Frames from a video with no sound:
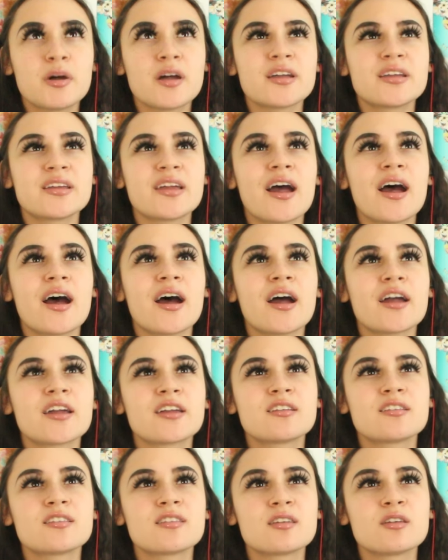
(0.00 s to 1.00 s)
But yeah, I
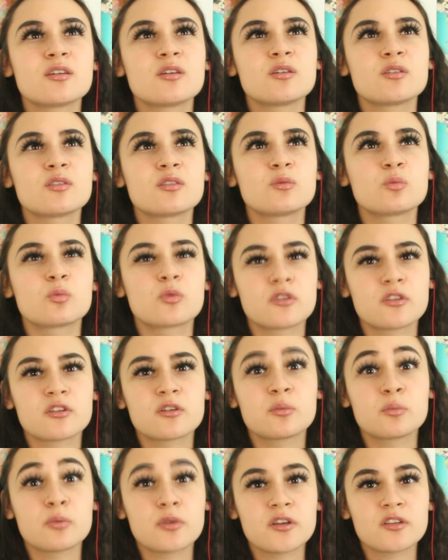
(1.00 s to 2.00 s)
can see where the
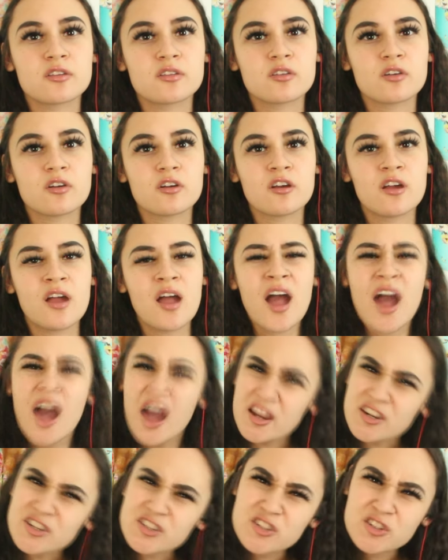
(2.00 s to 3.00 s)
complaints are.
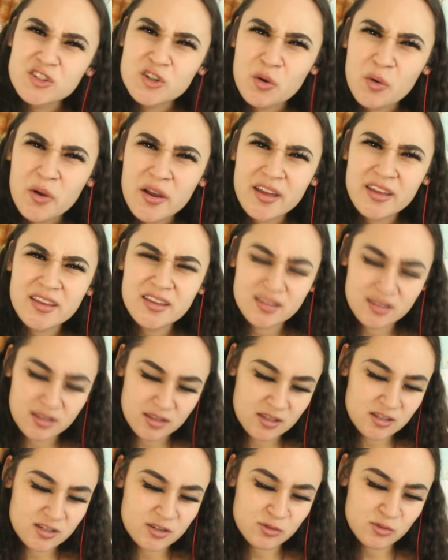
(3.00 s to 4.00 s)
Actually, you know what?
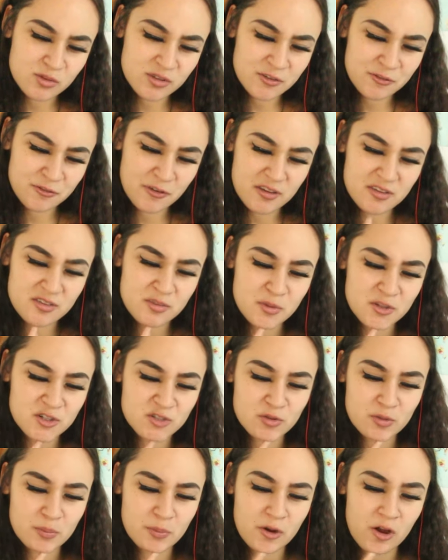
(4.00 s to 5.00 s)
He didn't really face
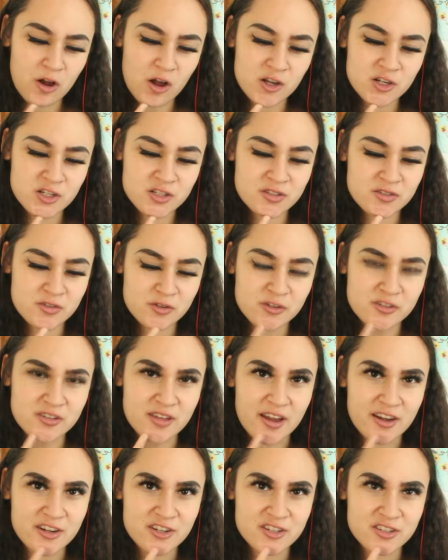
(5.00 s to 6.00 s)
much repercussions for his
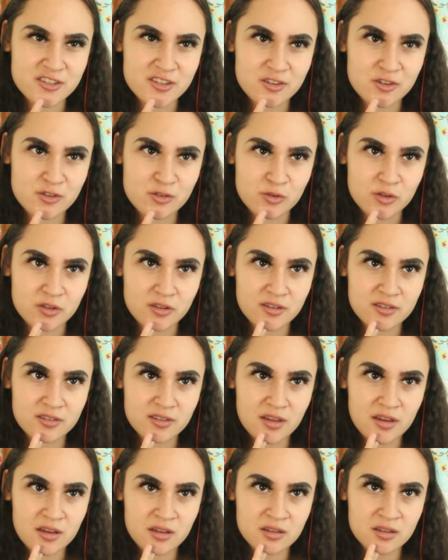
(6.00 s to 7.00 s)
actions. I just
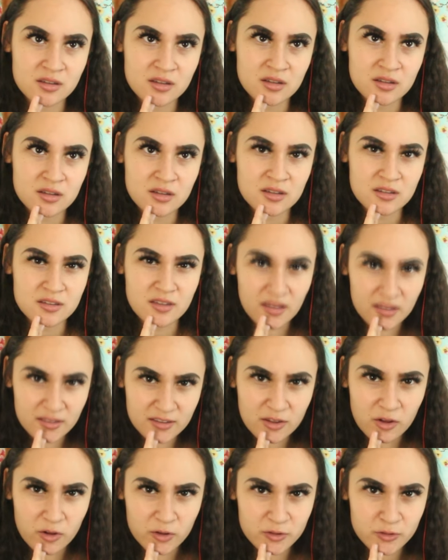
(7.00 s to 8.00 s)
realized that. Is that,
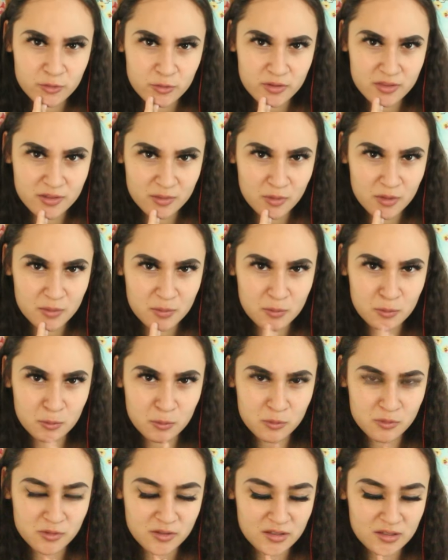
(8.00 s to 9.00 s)
like, also a thing why people
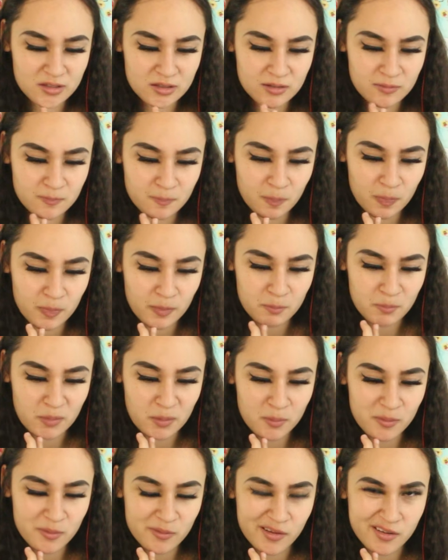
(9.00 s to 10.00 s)
don't like it?
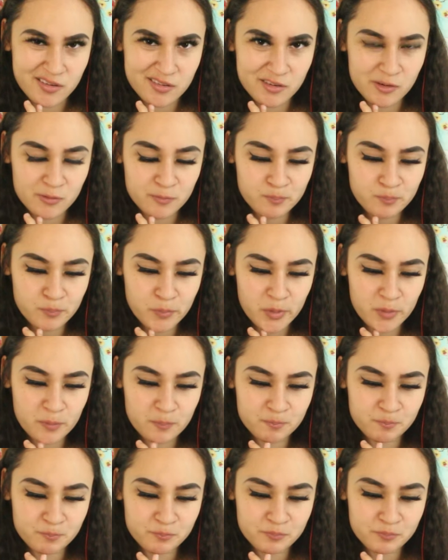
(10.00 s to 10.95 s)
Maybe? I don't know, but